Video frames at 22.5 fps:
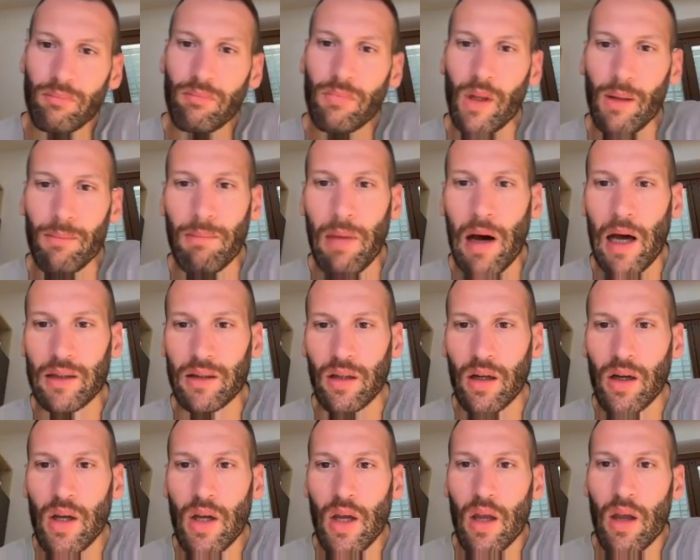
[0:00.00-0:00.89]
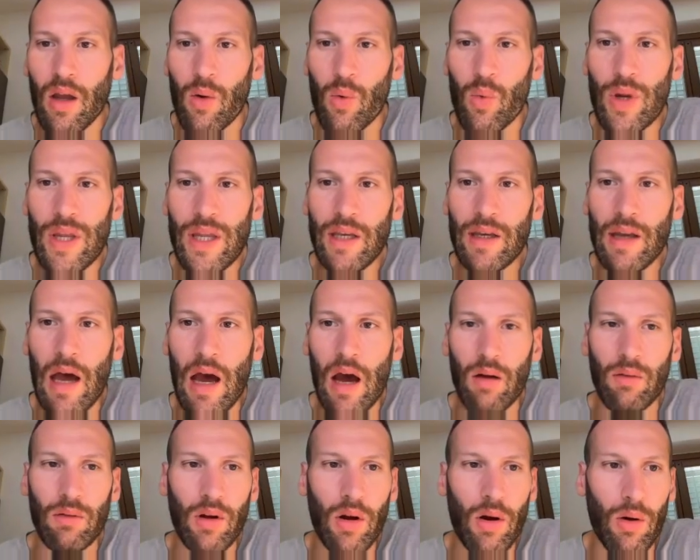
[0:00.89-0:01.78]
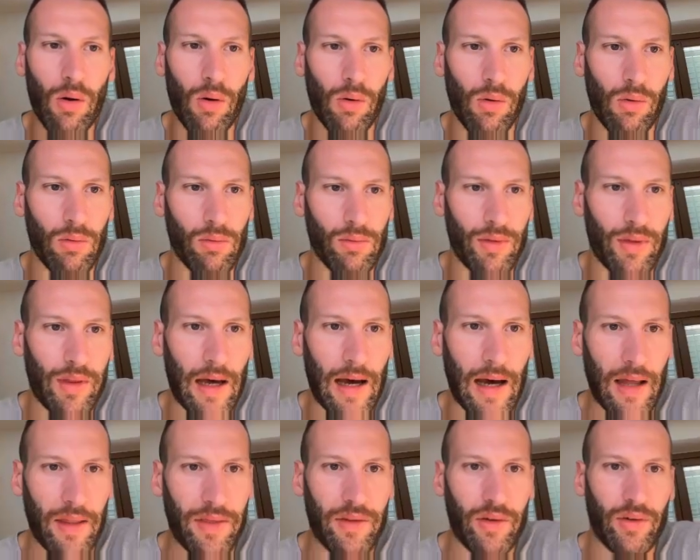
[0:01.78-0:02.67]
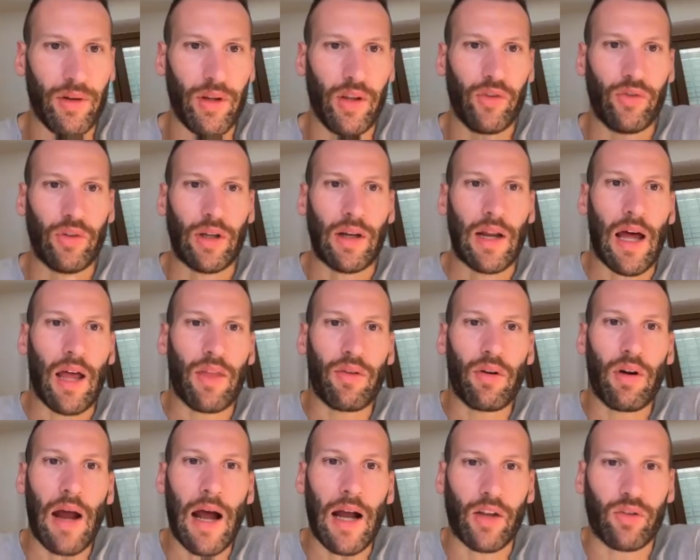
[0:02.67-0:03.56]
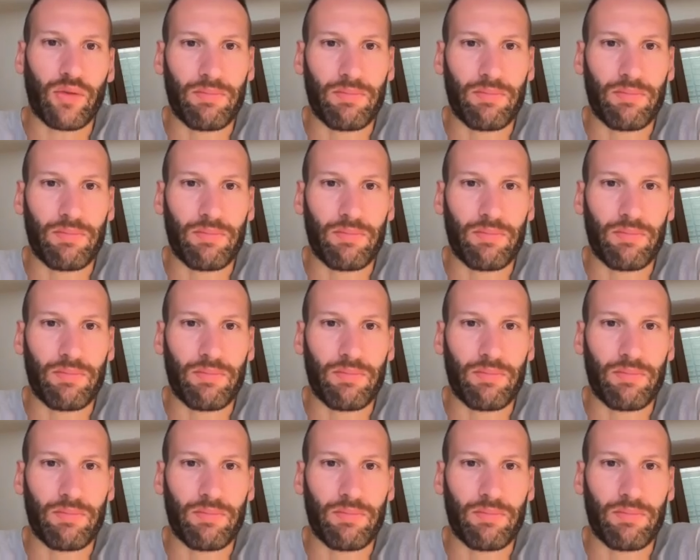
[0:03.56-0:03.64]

But we now know that there is another